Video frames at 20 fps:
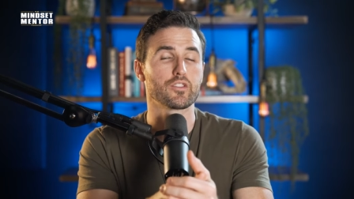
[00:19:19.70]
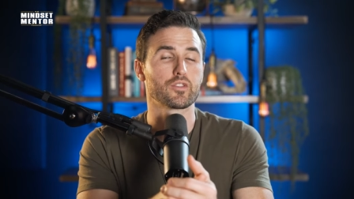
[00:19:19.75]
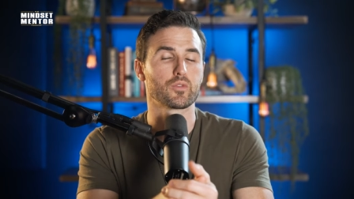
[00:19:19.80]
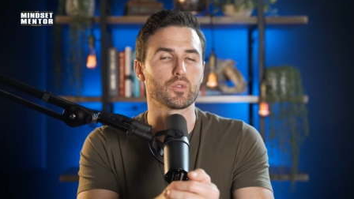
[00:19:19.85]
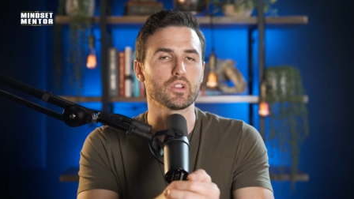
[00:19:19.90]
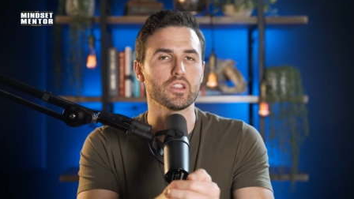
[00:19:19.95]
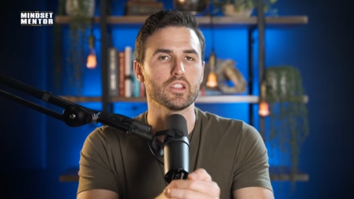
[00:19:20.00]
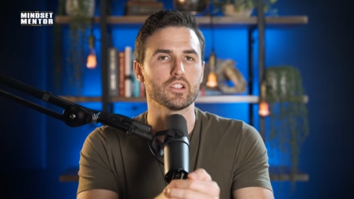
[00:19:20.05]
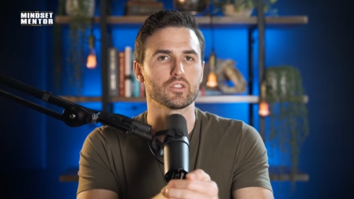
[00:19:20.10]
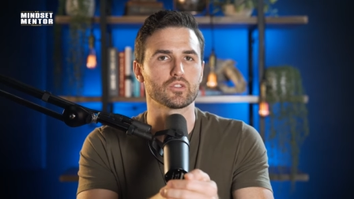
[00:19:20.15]

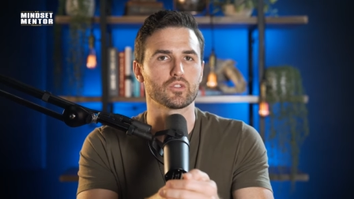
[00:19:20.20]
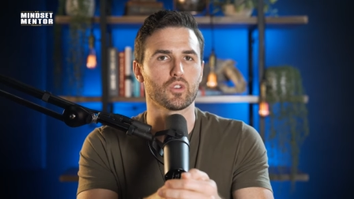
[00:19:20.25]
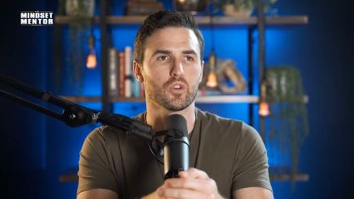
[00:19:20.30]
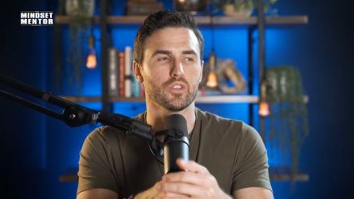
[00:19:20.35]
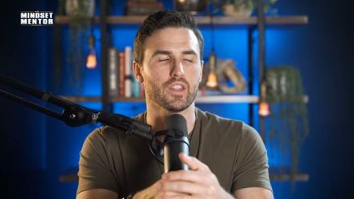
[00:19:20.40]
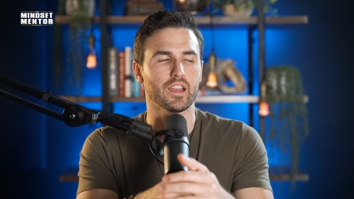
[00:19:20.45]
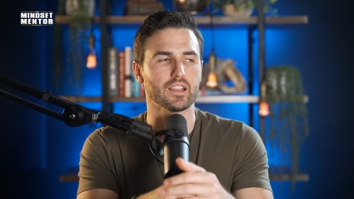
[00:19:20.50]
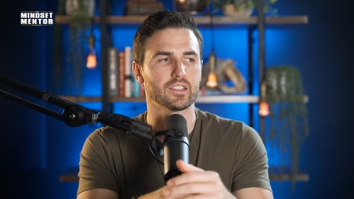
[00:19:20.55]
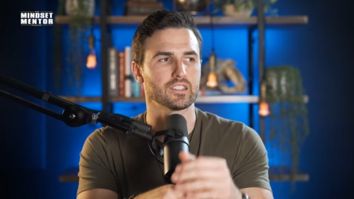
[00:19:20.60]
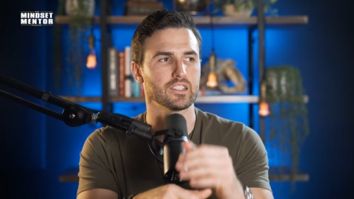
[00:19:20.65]
three years
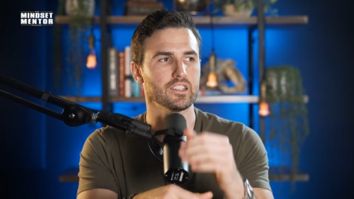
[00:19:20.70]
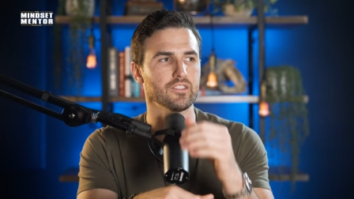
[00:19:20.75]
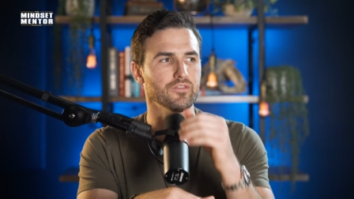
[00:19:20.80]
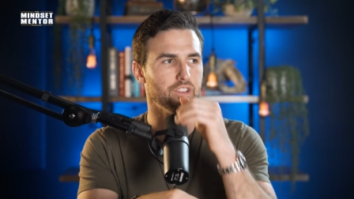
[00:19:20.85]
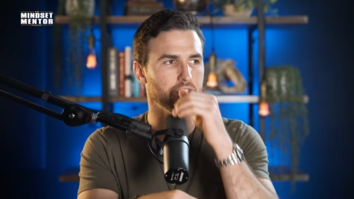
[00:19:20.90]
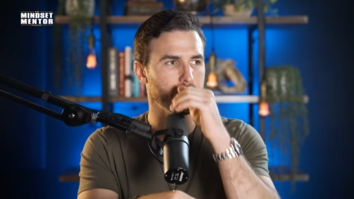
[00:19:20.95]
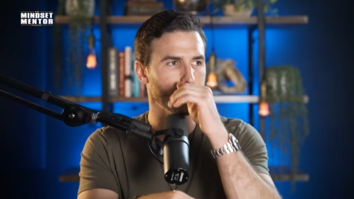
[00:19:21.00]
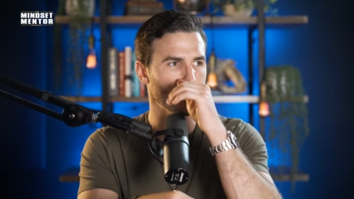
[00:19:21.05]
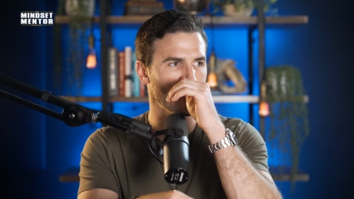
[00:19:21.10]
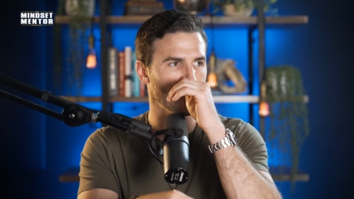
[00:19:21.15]
old and I see
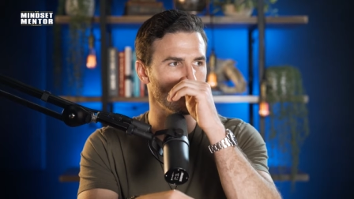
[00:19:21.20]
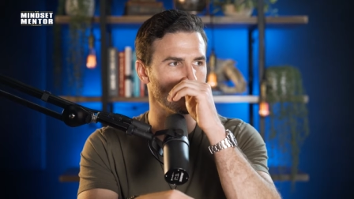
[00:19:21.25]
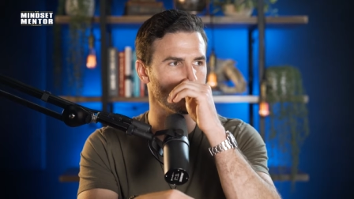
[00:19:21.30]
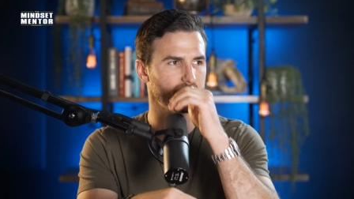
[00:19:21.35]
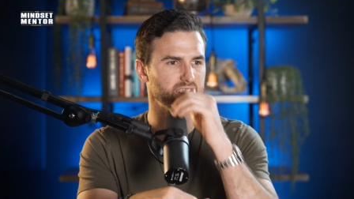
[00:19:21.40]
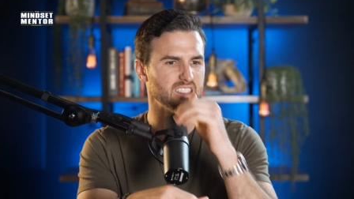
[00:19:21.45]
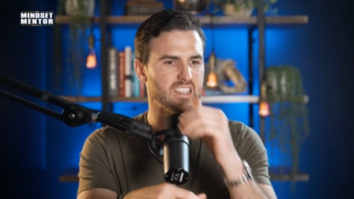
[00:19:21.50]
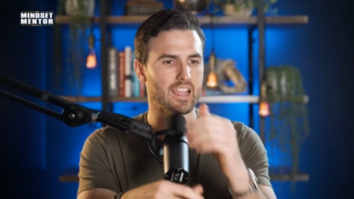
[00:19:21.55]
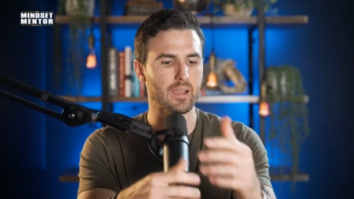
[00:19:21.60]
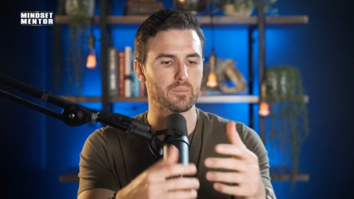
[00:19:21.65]
videos
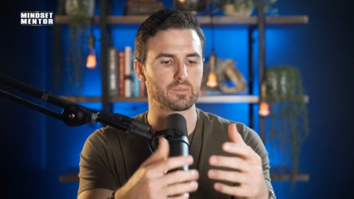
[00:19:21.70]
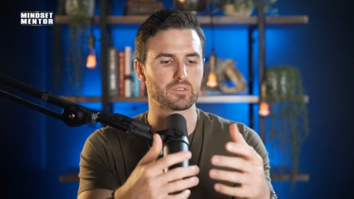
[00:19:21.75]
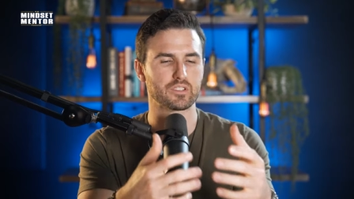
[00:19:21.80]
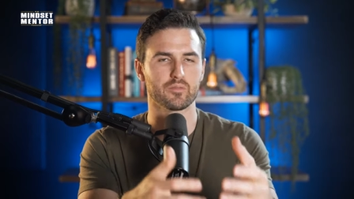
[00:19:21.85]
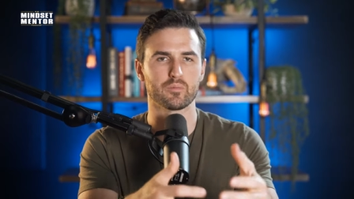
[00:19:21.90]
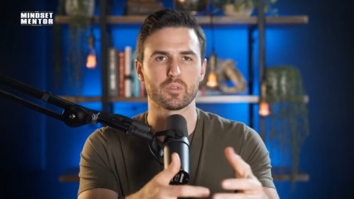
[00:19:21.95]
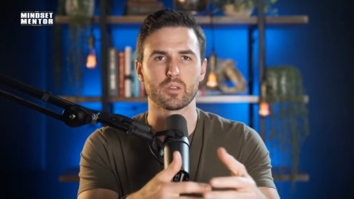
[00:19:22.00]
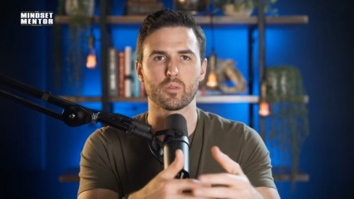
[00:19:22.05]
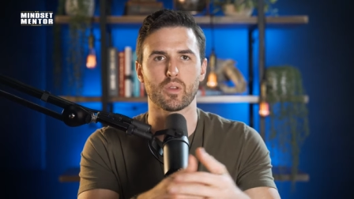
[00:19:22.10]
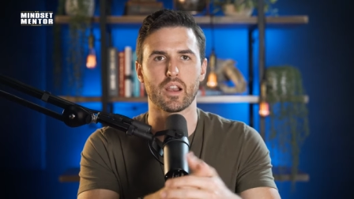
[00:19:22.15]
and tapes
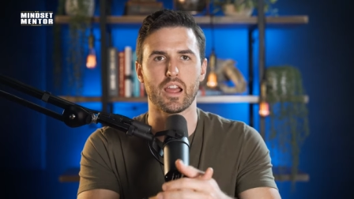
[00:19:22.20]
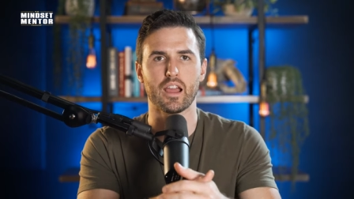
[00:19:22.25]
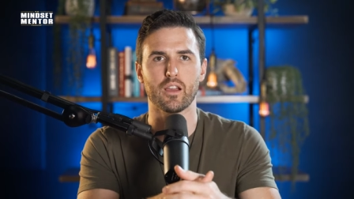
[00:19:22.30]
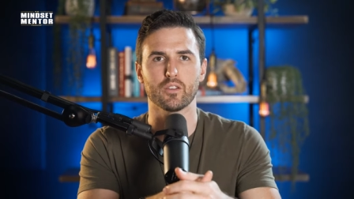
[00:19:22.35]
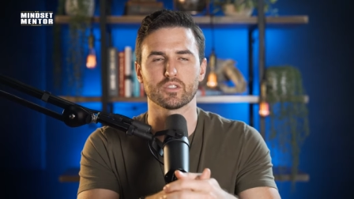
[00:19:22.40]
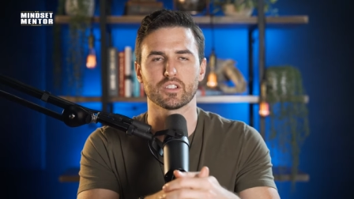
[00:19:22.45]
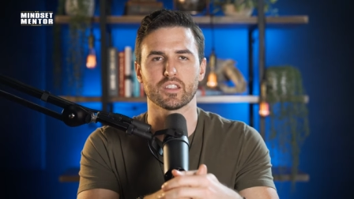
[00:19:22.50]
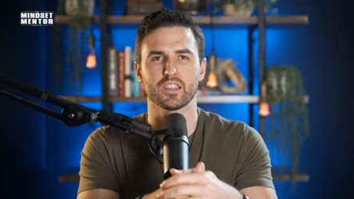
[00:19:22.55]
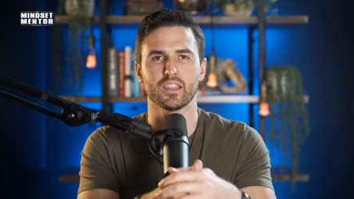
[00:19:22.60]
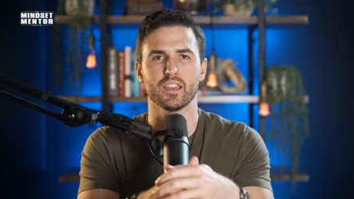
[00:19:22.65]
of me when I
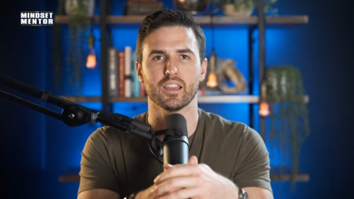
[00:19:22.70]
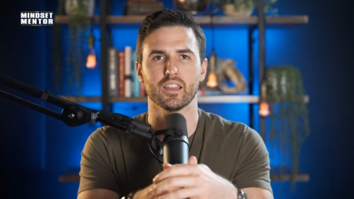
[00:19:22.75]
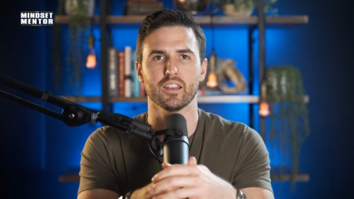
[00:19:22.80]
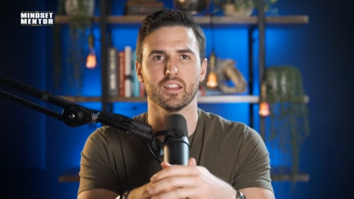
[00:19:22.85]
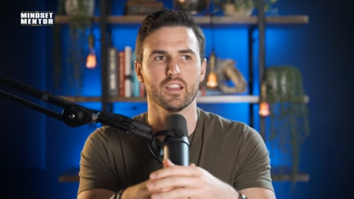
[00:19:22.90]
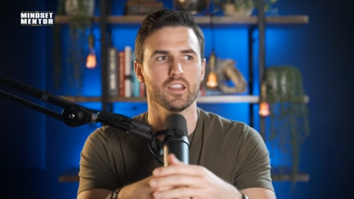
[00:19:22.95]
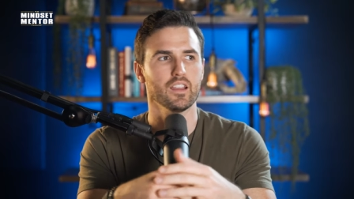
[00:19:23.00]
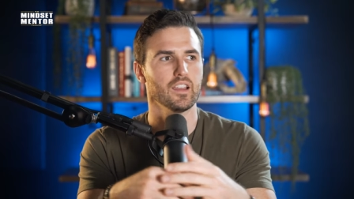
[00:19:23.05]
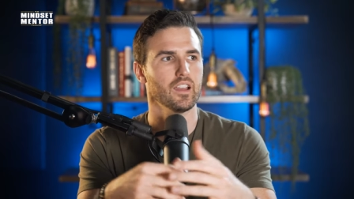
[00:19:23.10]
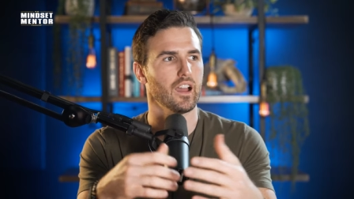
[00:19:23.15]
was a kid,
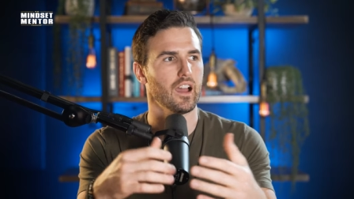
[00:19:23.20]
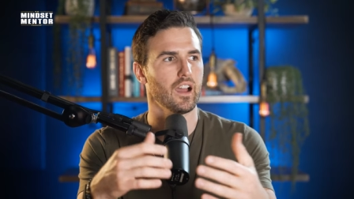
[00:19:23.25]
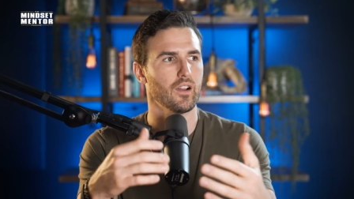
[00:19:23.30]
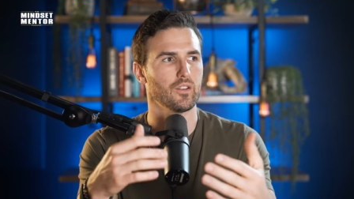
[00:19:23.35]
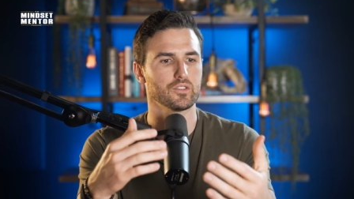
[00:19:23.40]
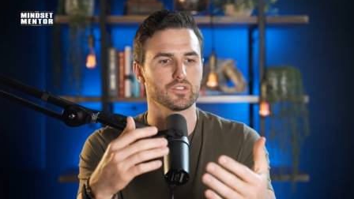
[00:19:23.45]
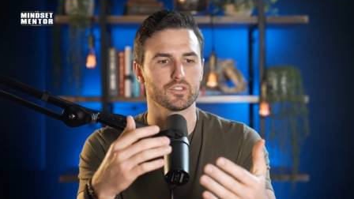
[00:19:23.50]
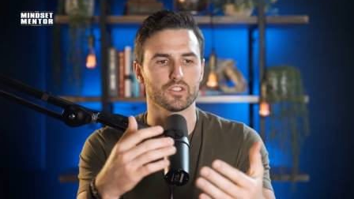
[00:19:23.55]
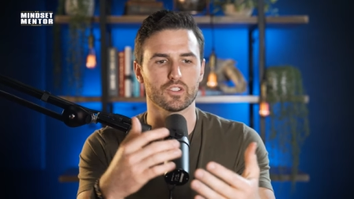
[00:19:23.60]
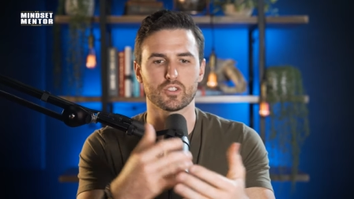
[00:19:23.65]
I
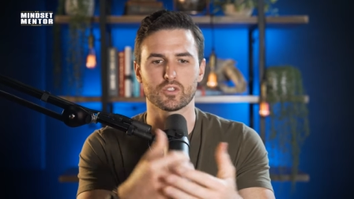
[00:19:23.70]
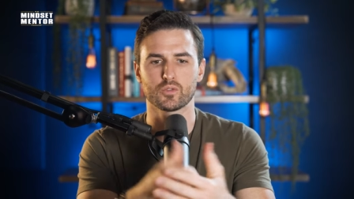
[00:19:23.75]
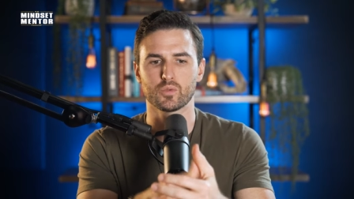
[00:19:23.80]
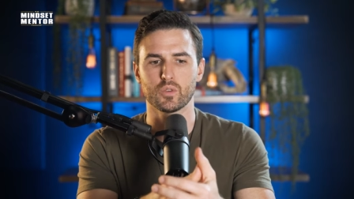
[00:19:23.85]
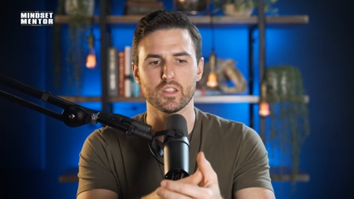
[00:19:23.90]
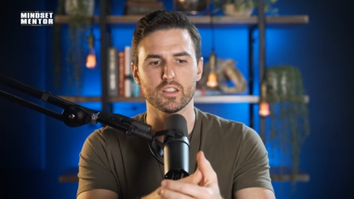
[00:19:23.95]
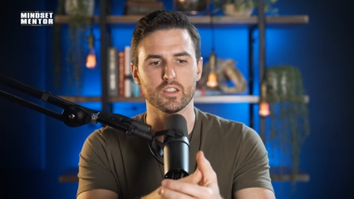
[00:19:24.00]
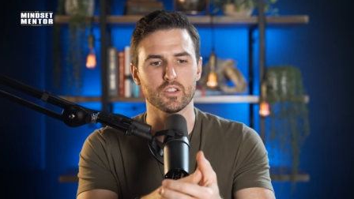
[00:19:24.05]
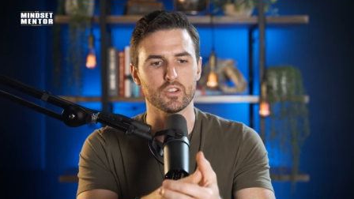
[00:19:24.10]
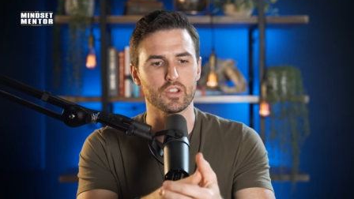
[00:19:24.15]
was this
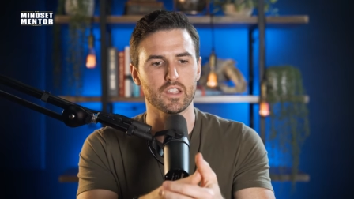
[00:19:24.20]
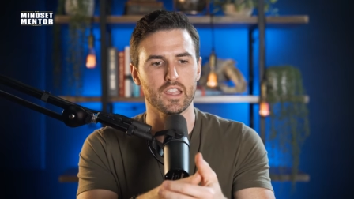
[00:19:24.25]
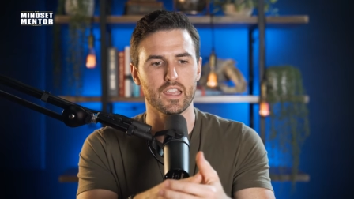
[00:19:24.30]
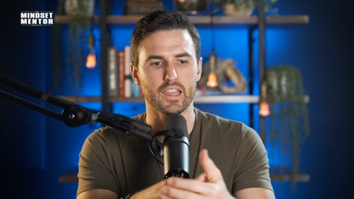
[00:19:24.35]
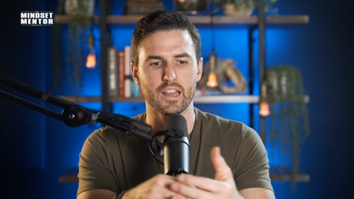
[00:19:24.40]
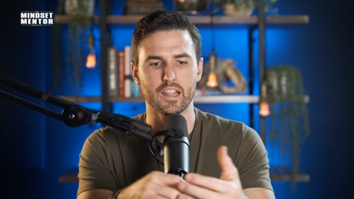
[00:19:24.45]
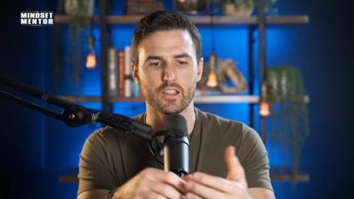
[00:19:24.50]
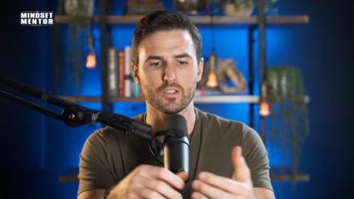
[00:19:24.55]
sweet little kid.